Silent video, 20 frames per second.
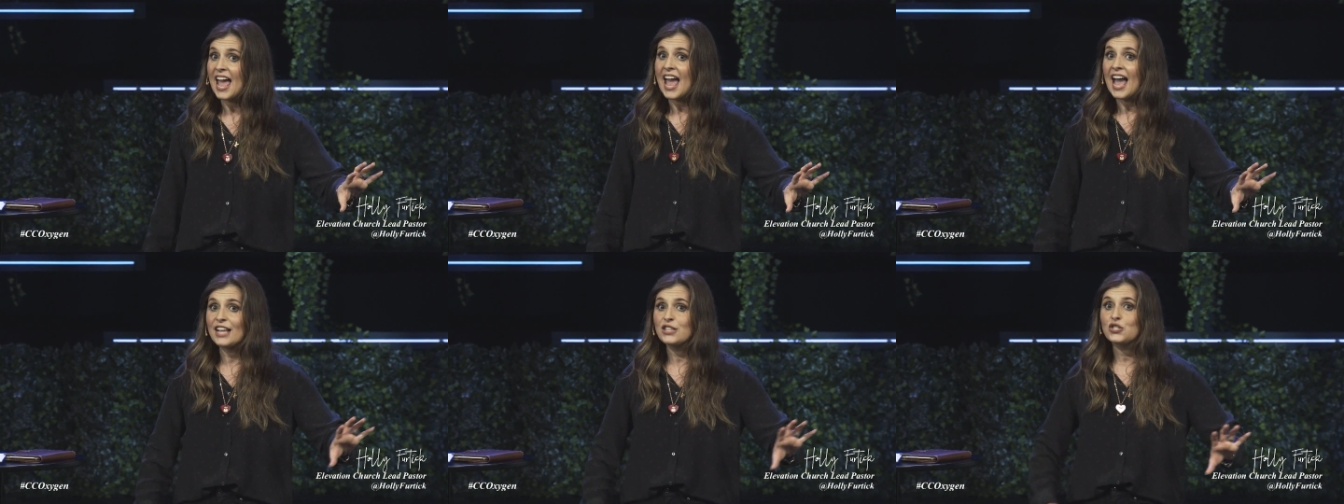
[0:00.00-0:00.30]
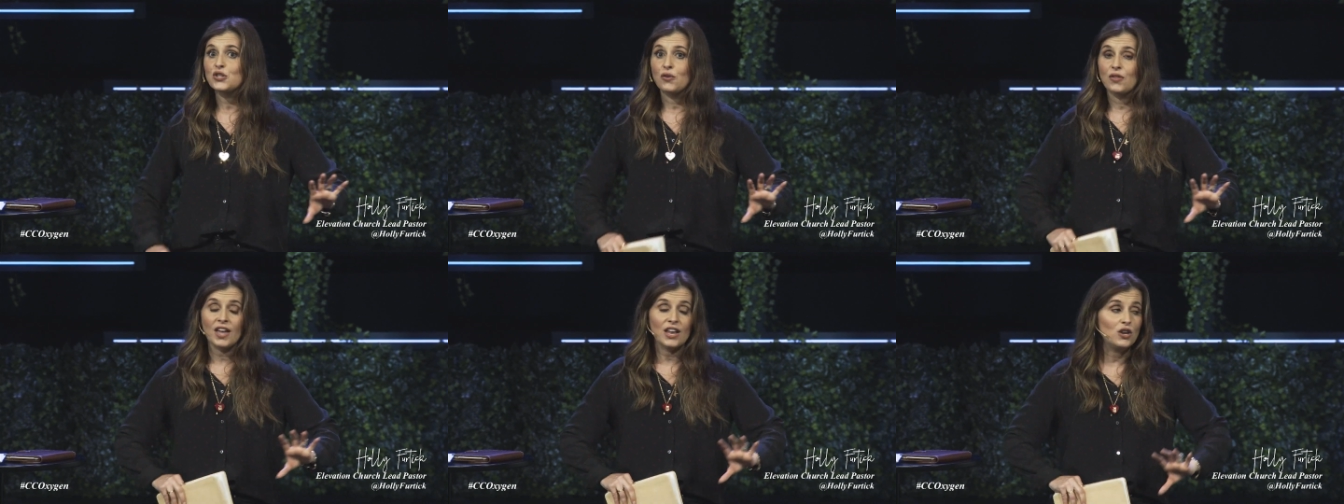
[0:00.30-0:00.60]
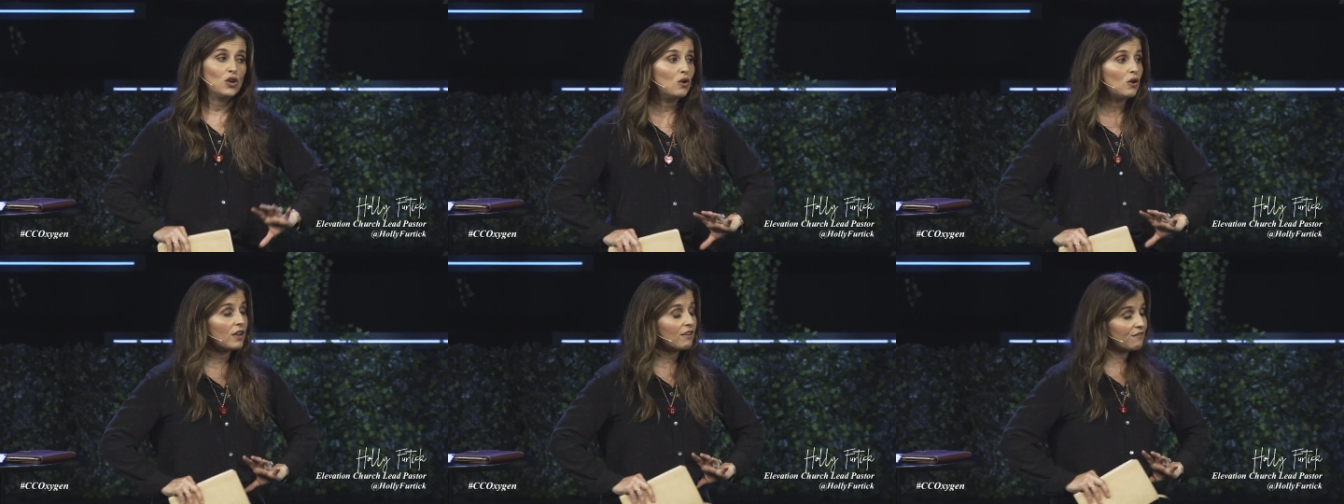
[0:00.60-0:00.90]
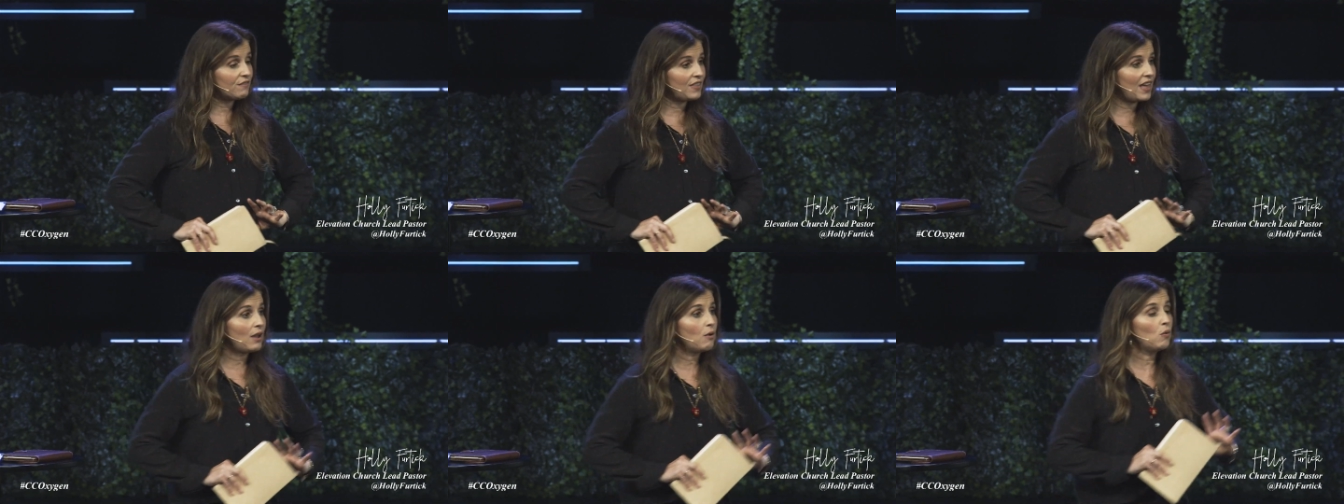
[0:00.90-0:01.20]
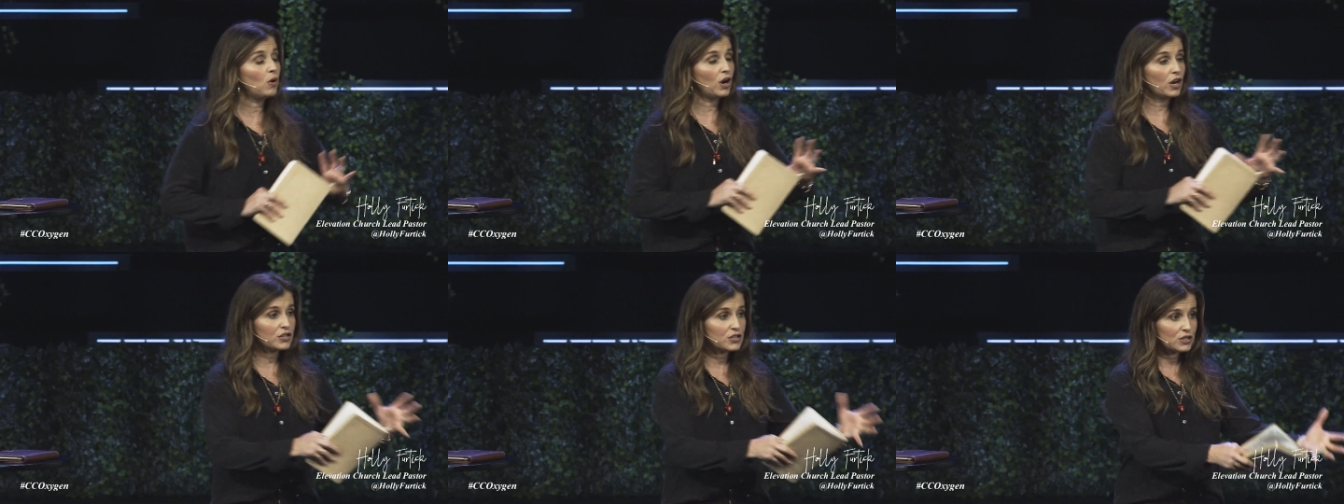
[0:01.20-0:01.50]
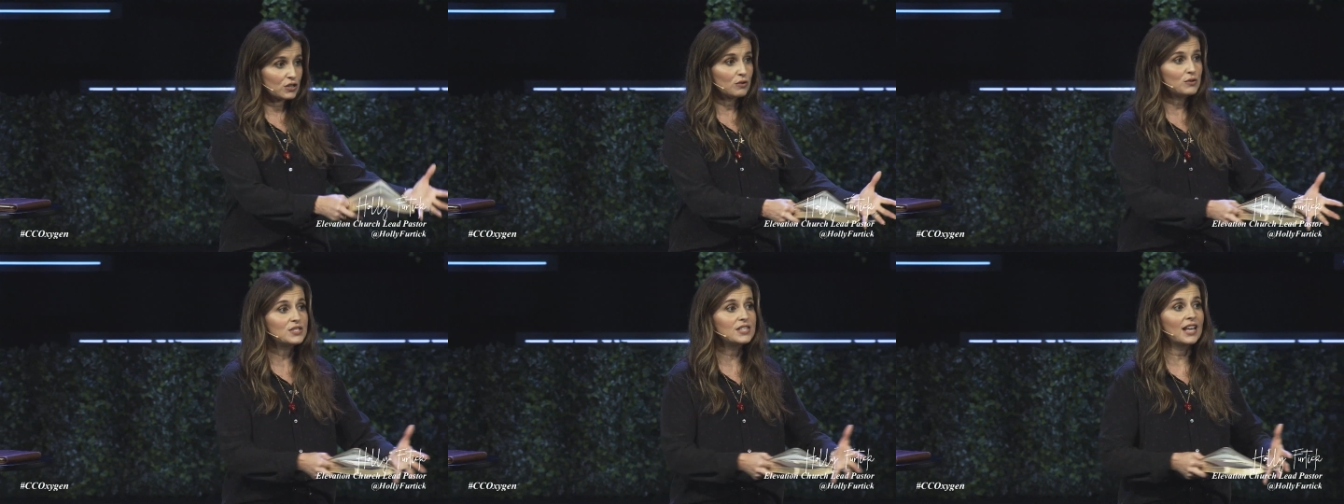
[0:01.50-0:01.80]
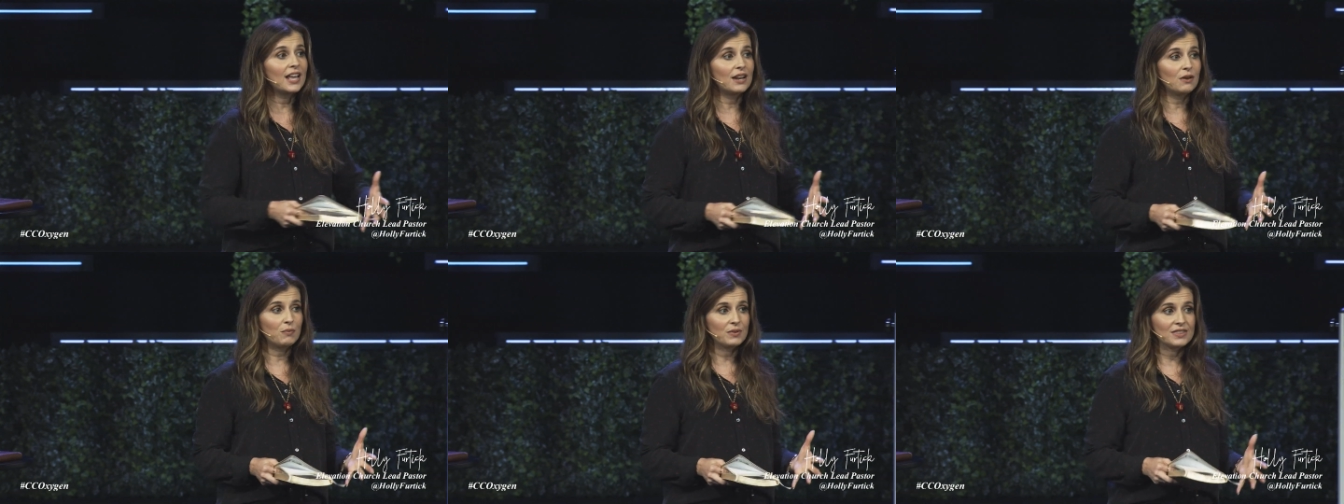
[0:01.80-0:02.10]
And so they knew if they were
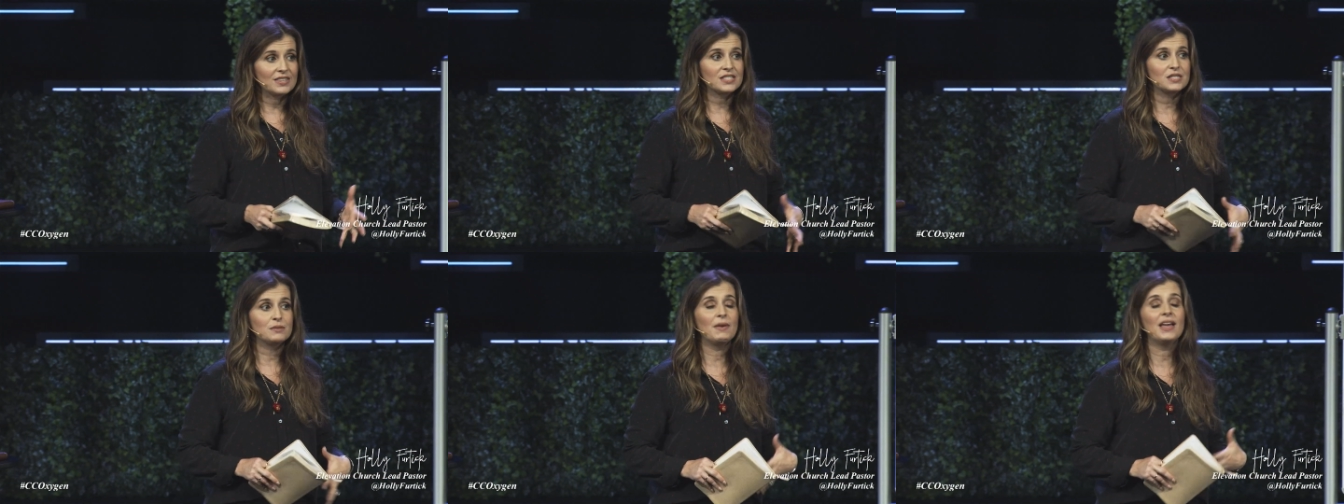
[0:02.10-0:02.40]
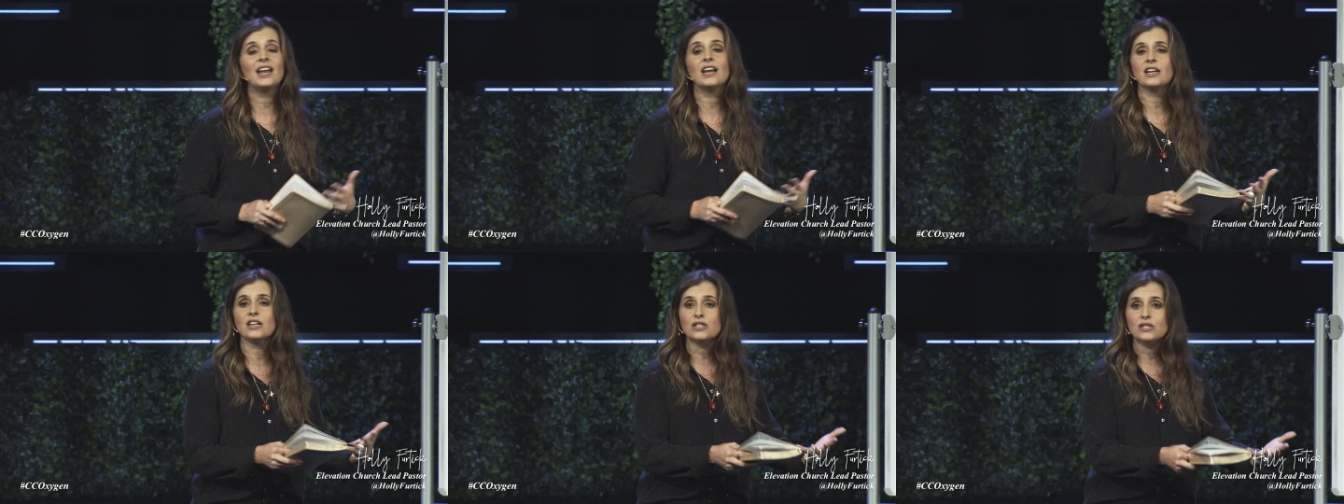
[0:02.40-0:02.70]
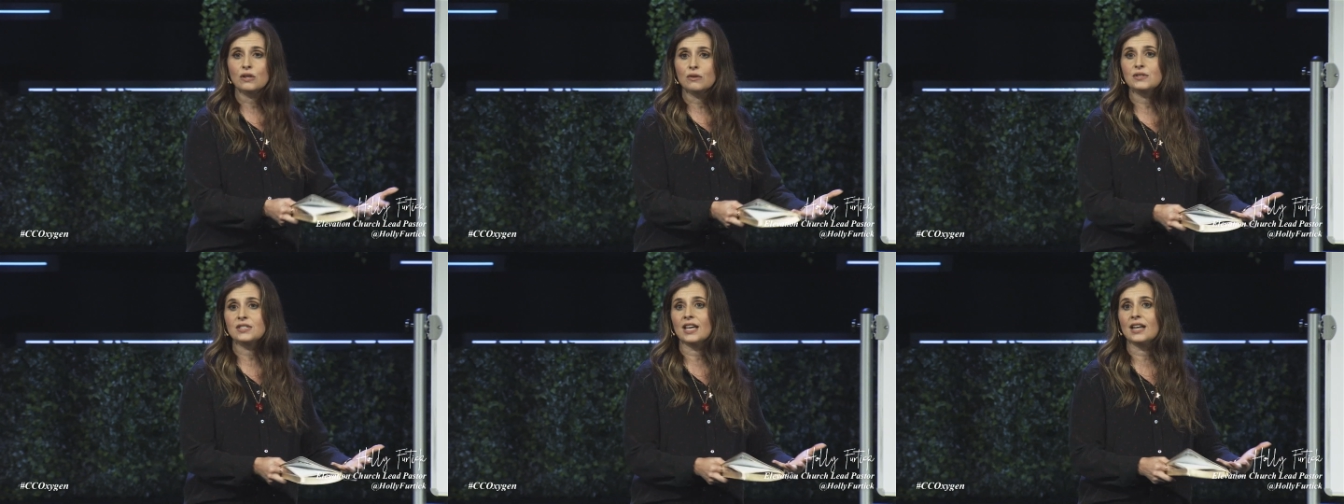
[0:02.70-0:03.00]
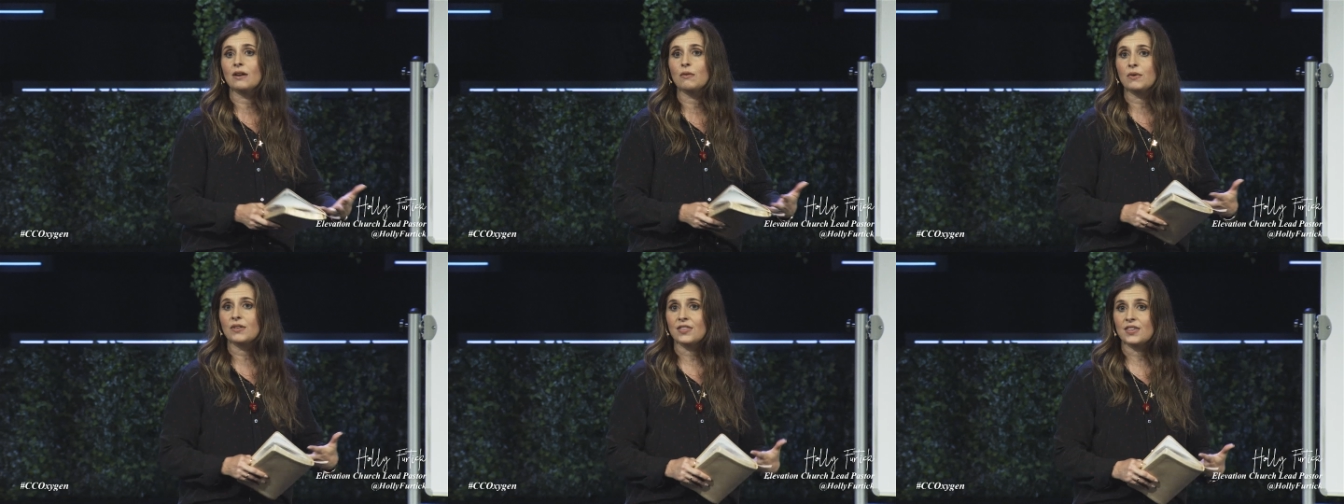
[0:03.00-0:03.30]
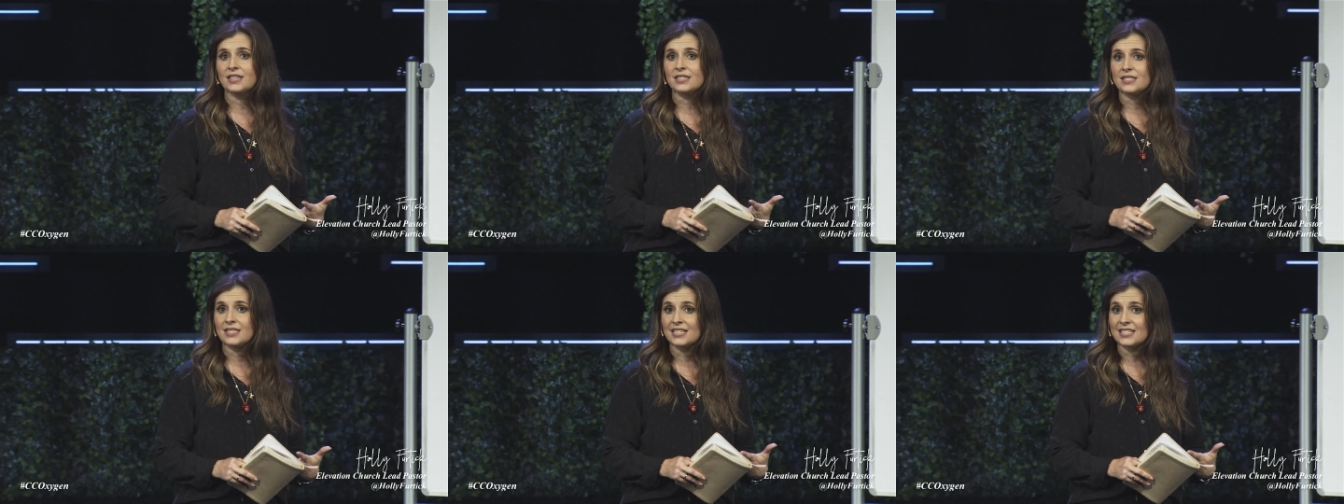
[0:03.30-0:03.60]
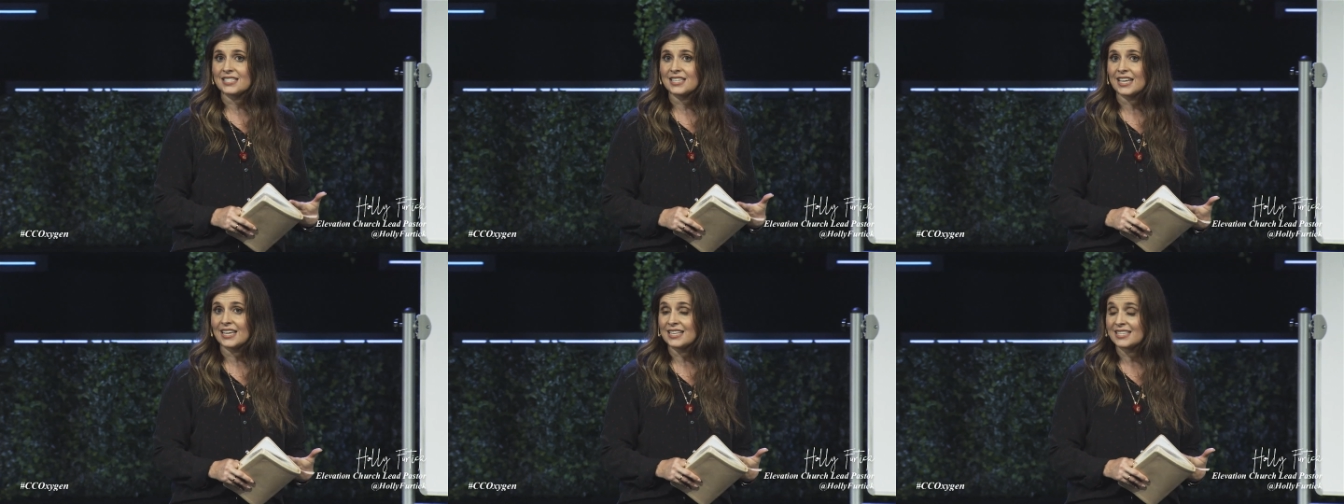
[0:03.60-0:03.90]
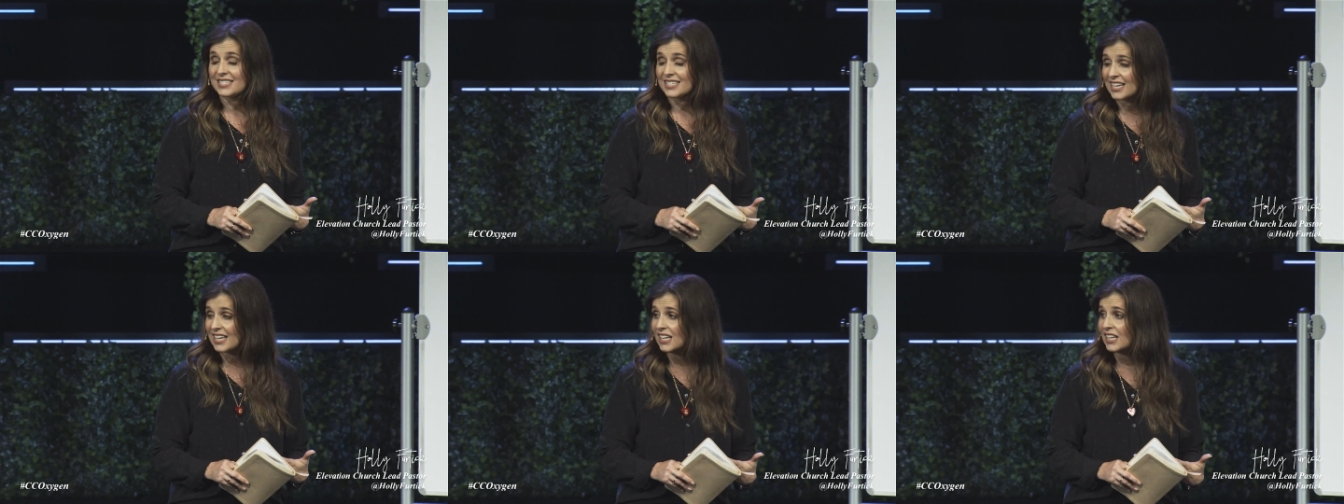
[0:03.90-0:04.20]
associated with this man and associated with
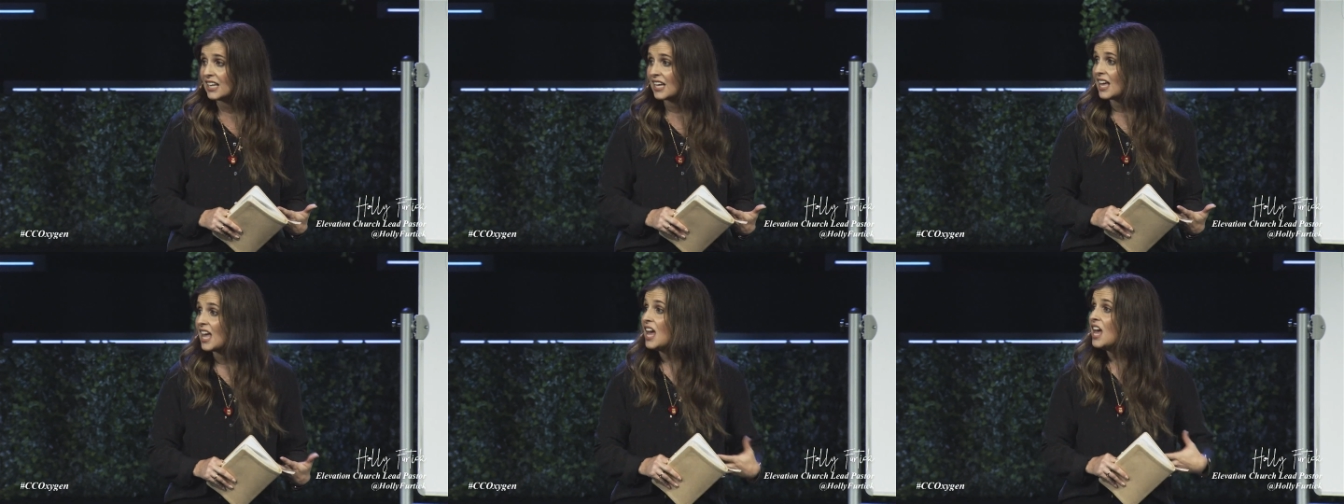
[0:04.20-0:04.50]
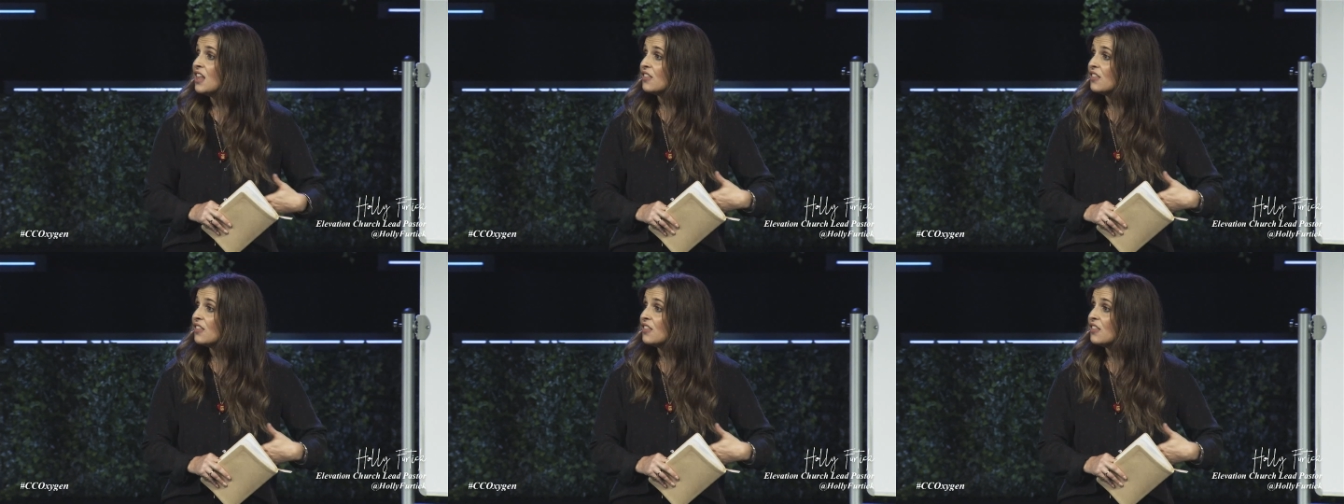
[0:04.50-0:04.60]
his healing,